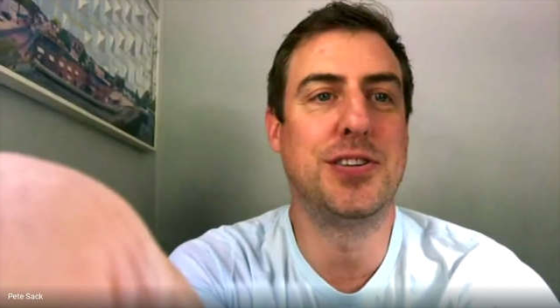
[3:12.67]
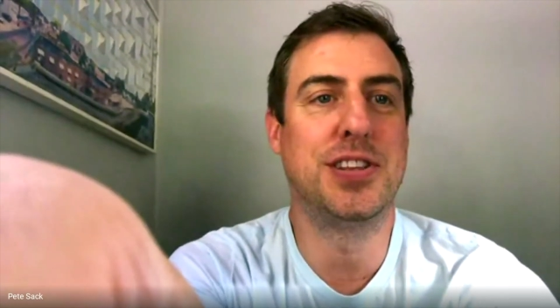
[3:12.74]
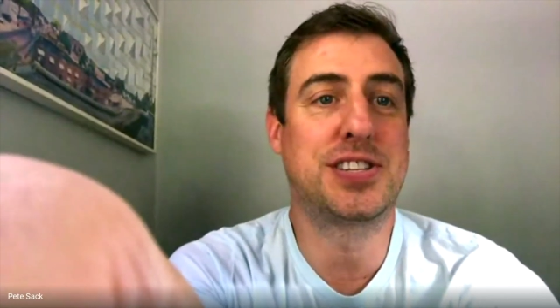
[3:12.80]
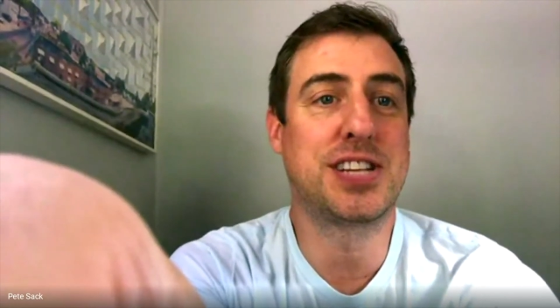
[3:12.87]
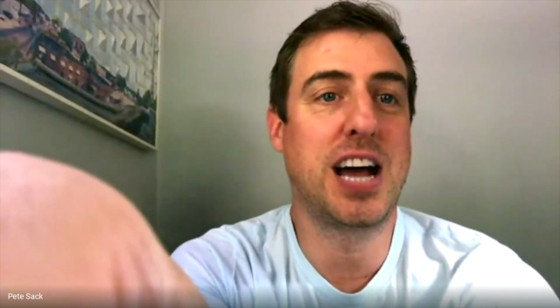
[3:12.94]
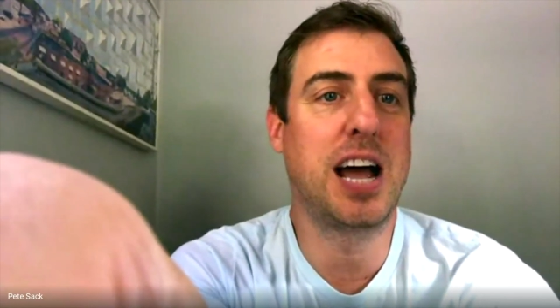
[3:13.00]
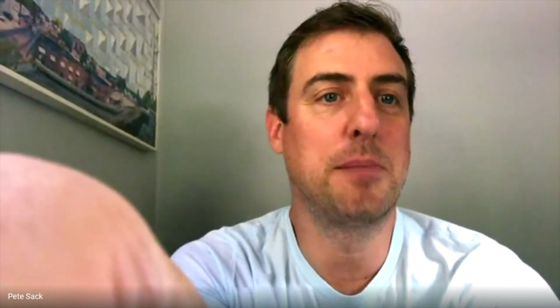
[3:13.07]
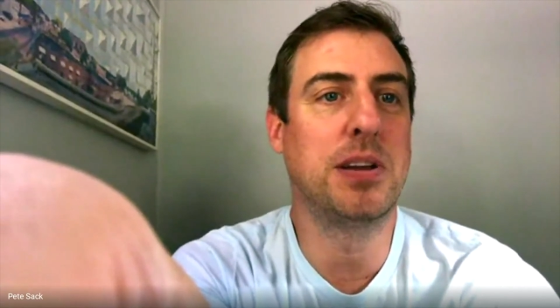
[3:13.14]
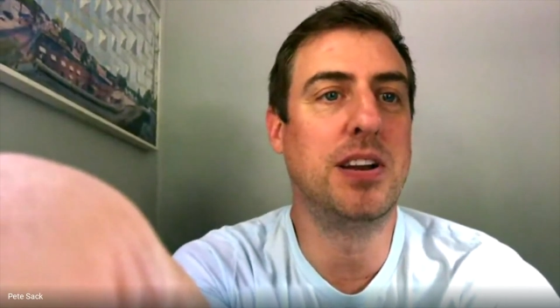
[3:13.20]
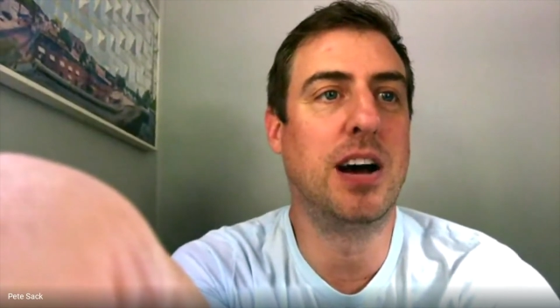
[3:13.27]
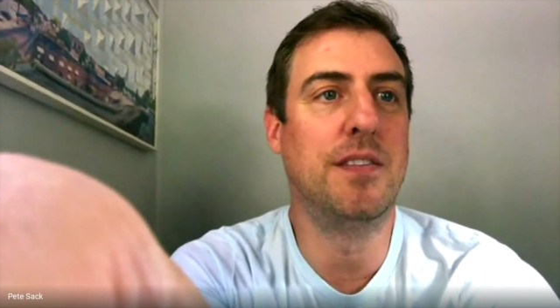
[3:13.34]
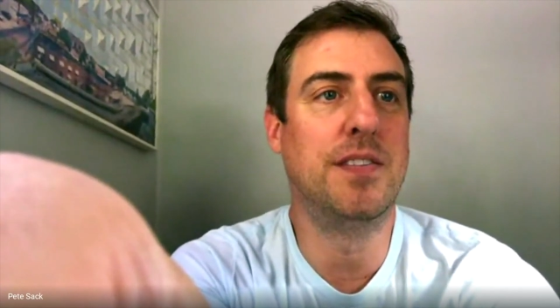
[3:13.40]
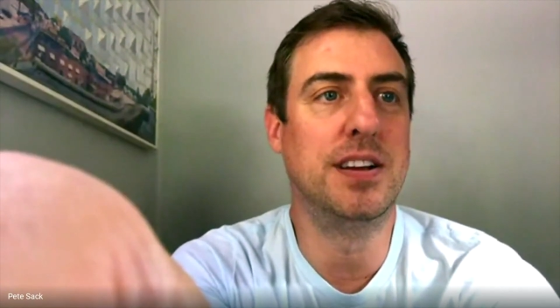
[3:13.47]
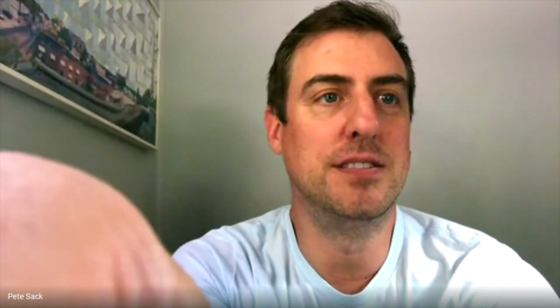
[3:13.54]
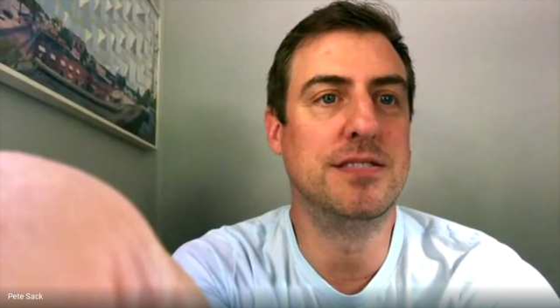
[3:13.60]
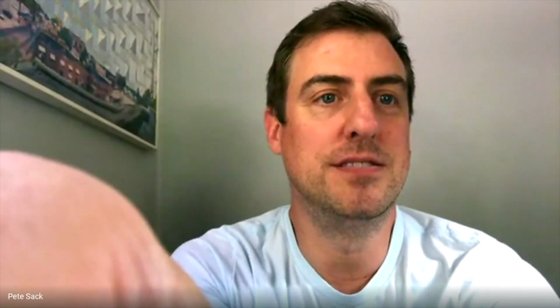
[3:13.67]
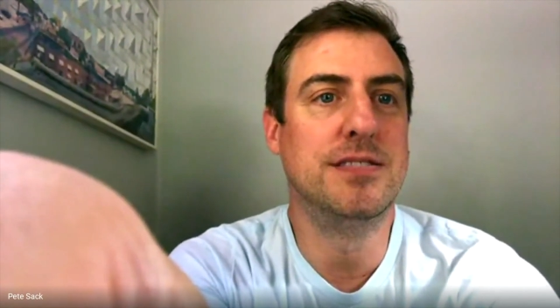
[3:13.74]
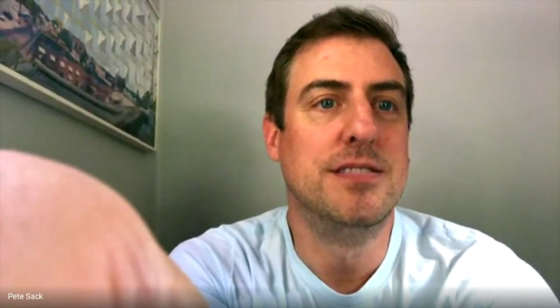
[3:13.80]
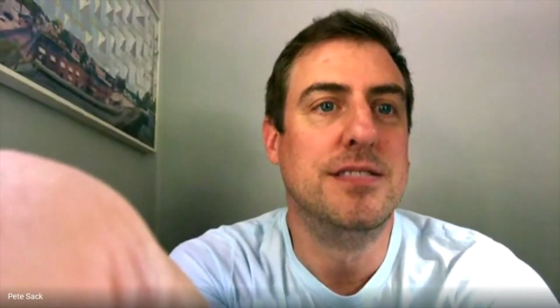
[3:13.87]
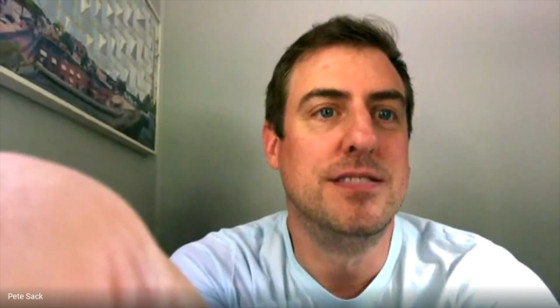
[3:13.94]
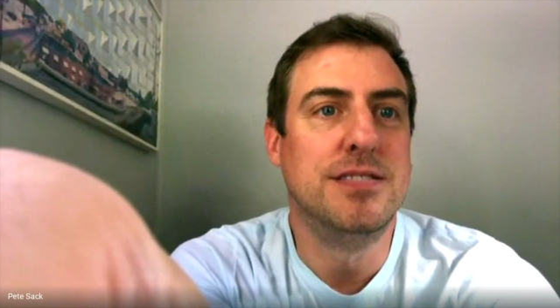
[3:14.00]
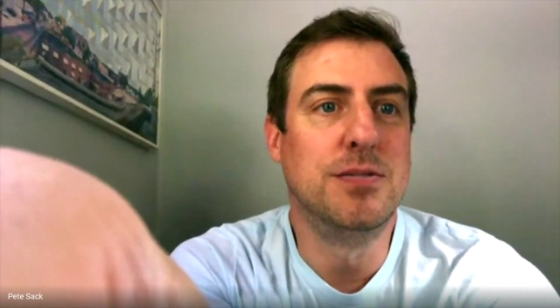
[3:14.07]
the timing of it
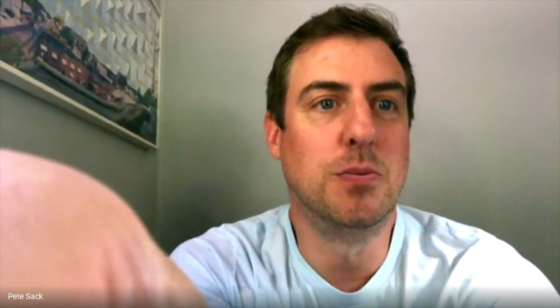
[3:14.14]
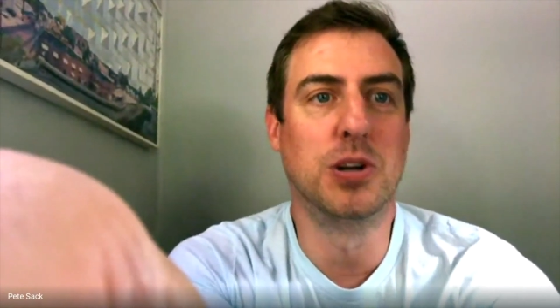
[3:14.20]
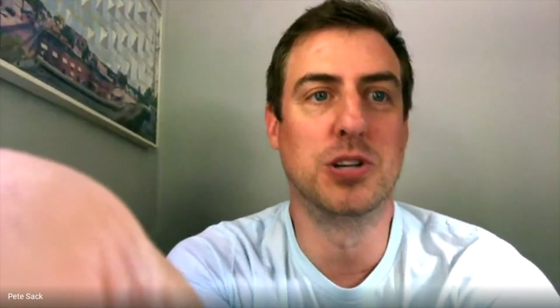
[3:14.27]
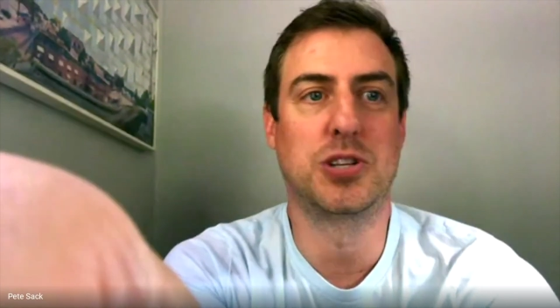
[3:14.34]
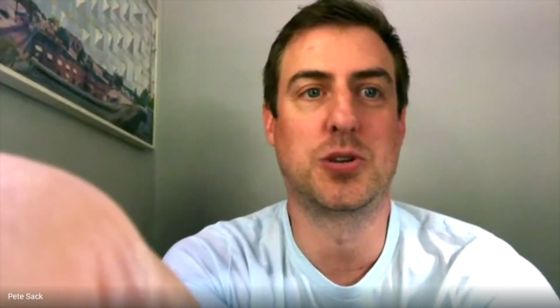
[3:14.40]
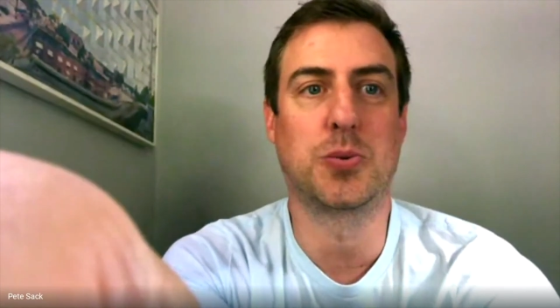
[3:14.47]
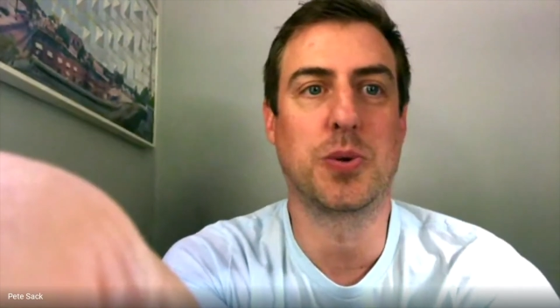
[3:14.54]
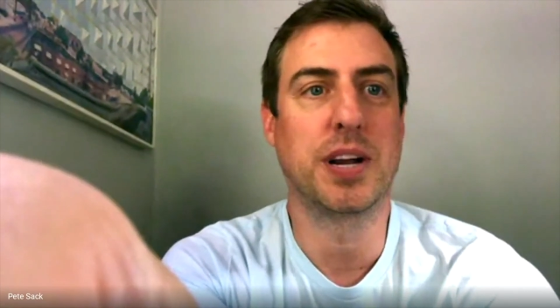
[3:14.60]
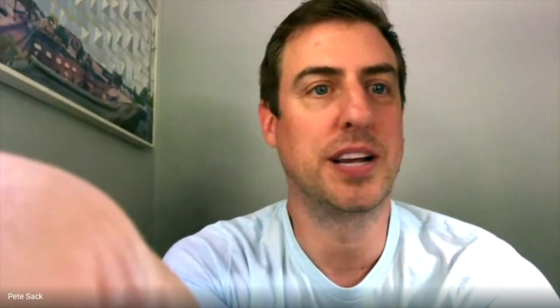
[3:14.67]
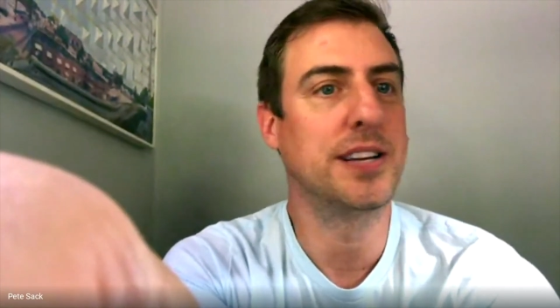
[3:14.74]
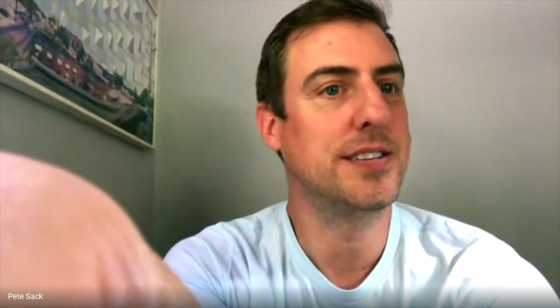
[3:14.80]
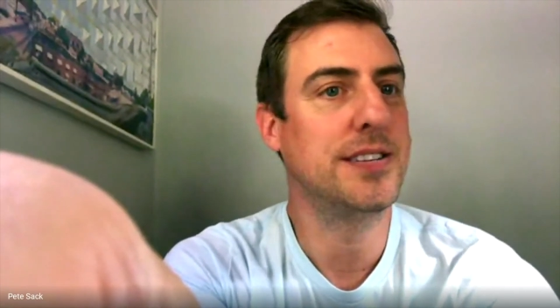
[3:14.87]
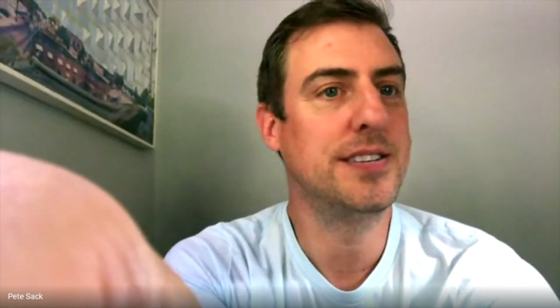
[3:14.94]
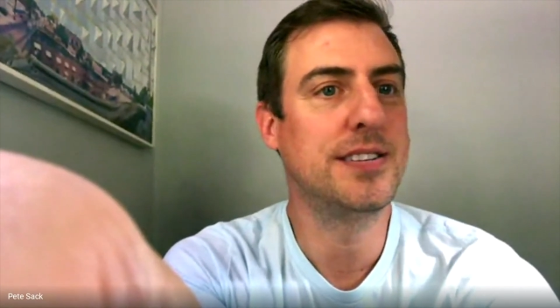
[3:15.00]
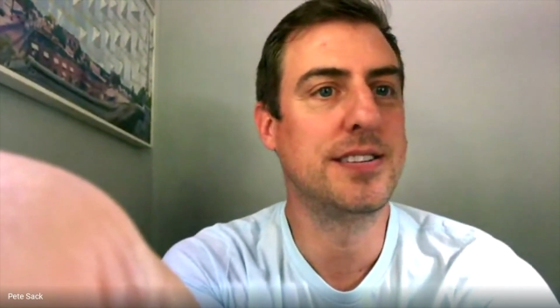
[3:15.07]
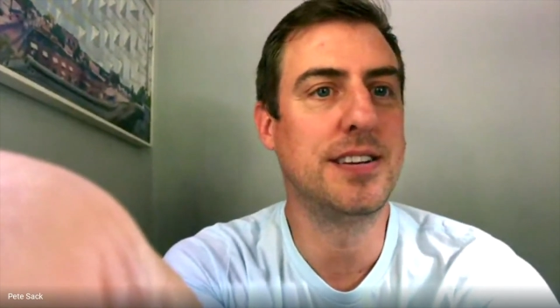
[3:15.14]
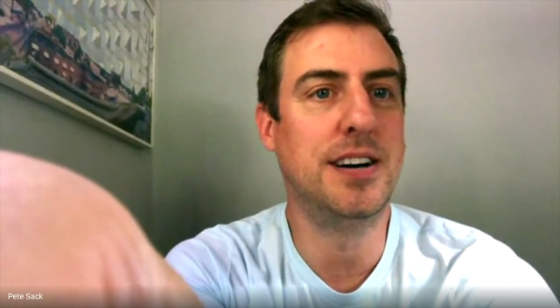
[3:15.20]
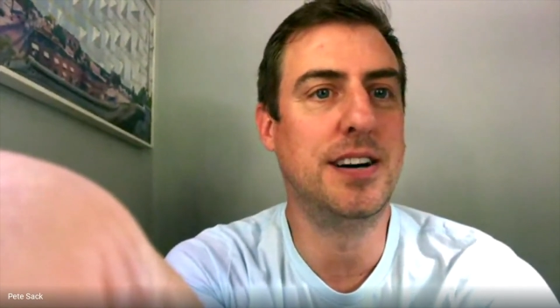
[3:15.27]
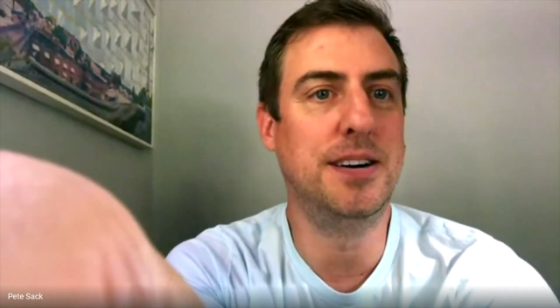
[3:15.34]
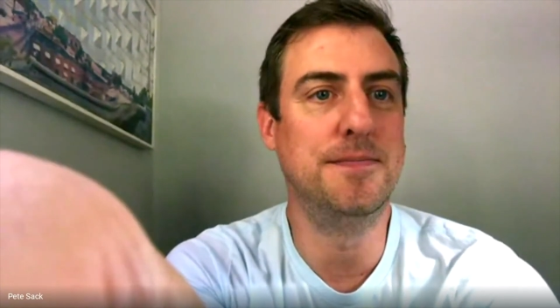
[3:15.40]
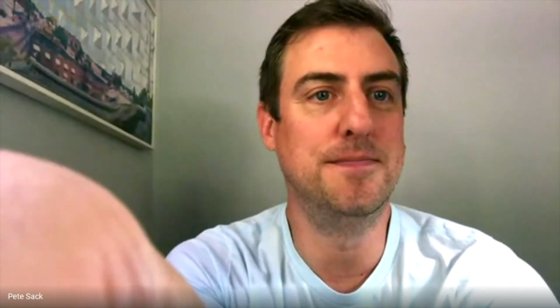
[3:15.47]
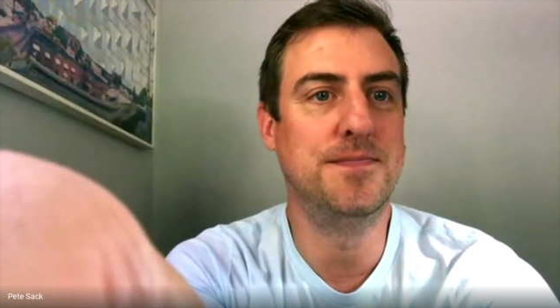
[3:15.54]
was great
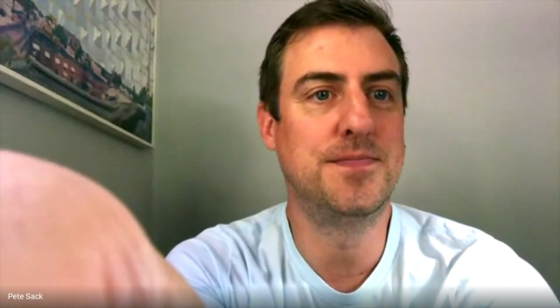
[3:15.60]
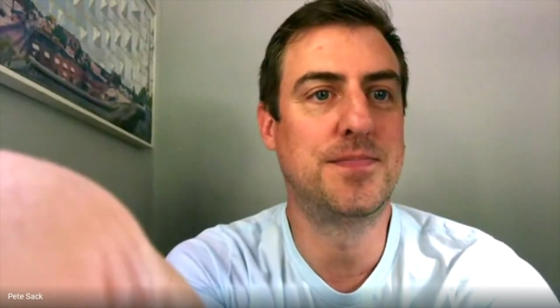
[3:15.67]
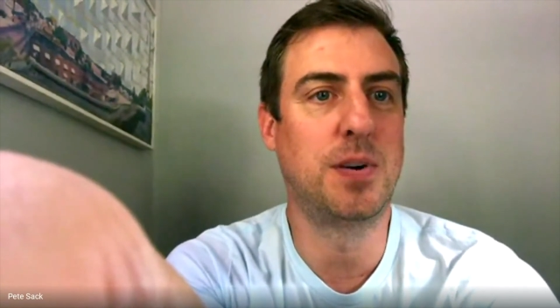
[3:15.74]
from